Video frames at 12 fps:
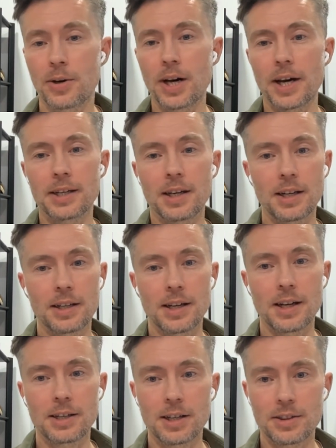I
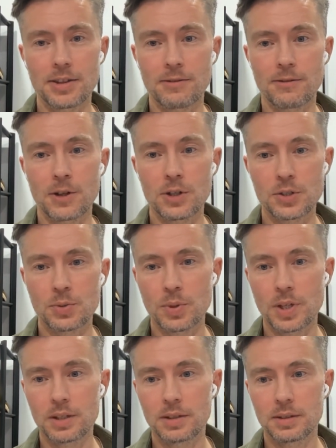got the first
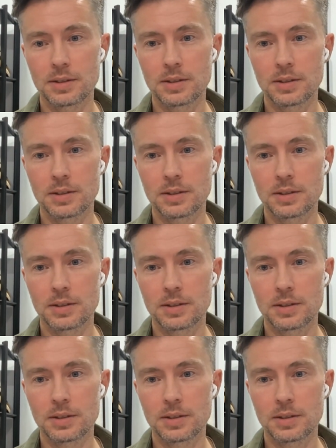one